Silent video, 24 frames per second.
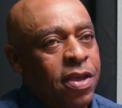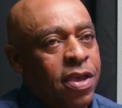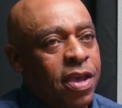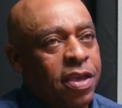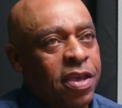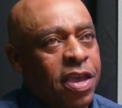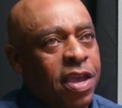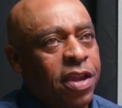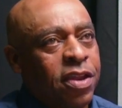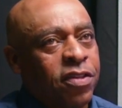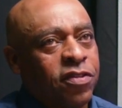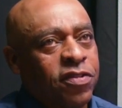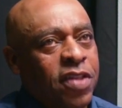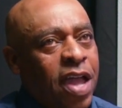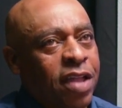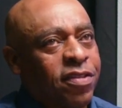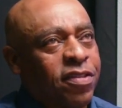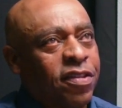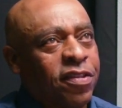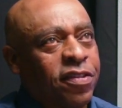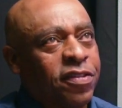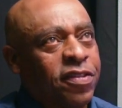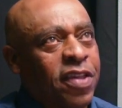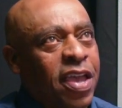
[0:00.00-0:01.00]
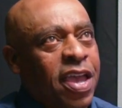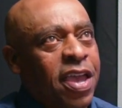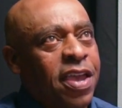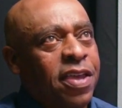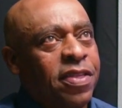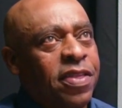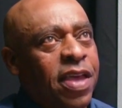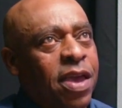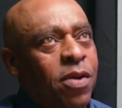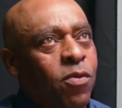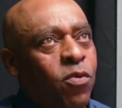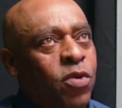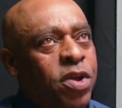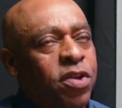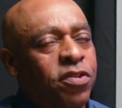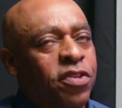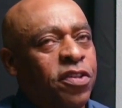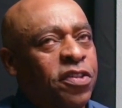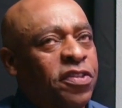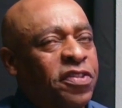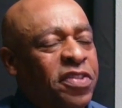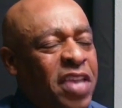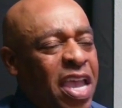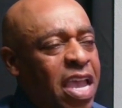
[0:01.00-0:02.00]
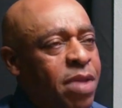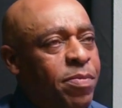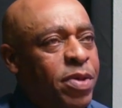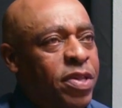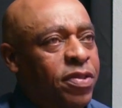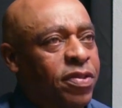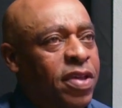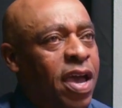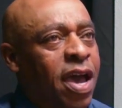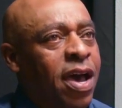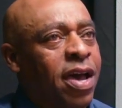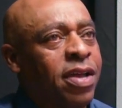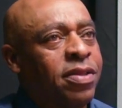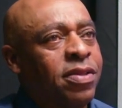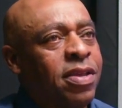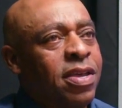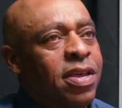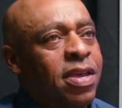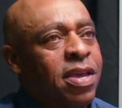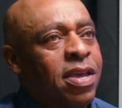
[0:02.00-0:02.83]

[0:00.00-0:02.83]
Again, it's not to say that we're the same as God,